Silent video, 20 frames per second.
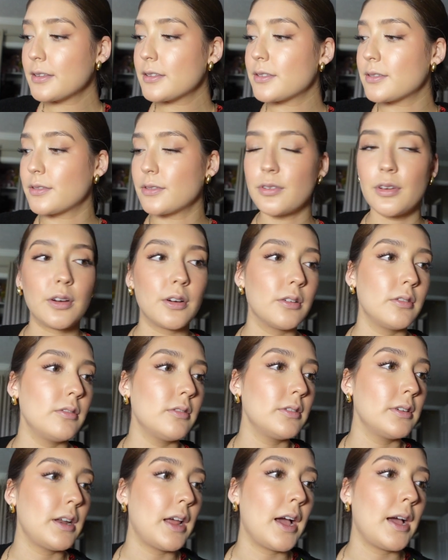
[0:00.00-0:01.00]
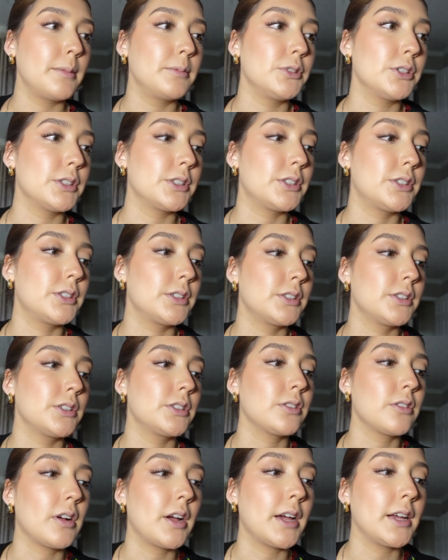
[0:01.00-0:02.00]
So I'm
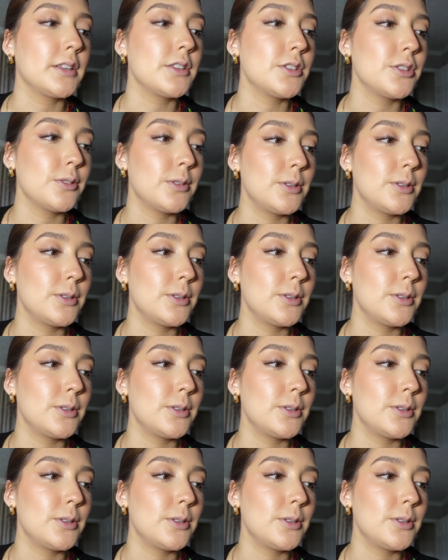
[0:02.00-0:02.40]
just trying to